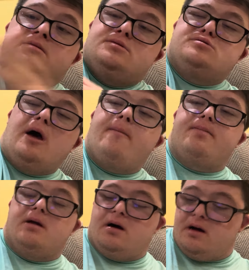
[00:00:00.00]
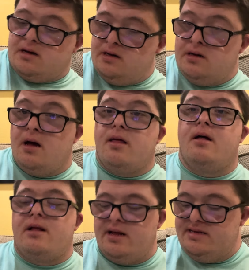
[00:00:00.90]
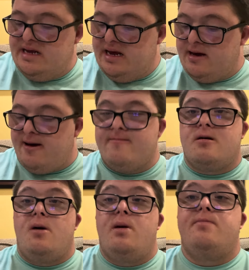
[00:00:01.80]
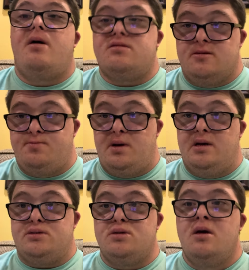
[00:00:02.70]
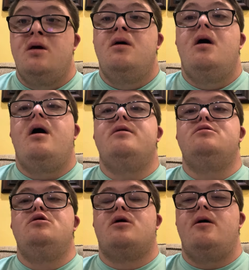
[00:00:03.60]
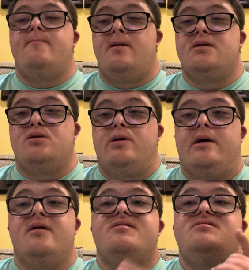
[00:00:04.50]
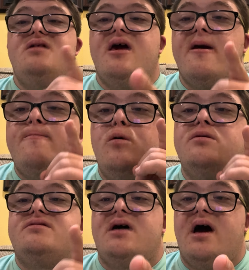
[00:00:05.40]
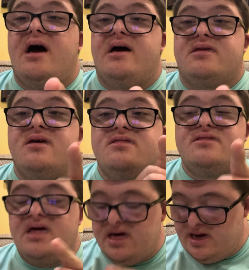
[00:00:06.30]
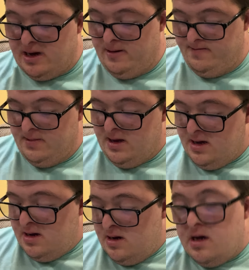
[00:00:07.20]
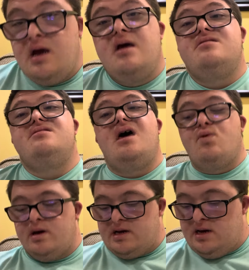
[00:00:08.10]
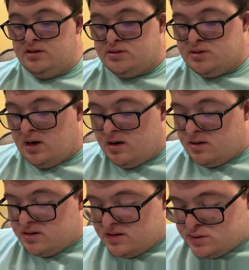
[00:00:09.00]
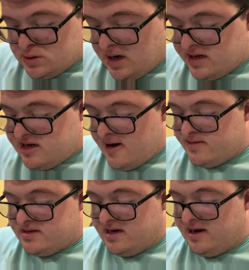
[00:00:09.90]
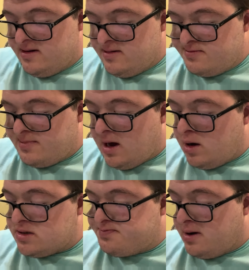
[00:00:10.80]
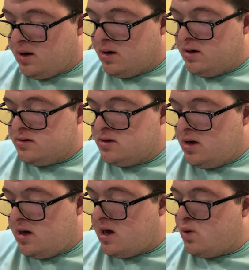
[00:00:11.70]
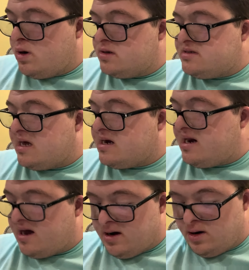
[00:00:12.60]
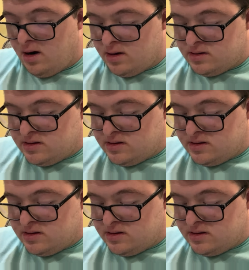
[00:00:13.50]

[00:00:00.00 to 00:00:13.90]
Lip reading: sub-block on the knee of Coming Masterpiece. And you got a victory. Thank you for that. Thank you. And then we got Charlie Dempsey Mouse Bone, and Will Seagal are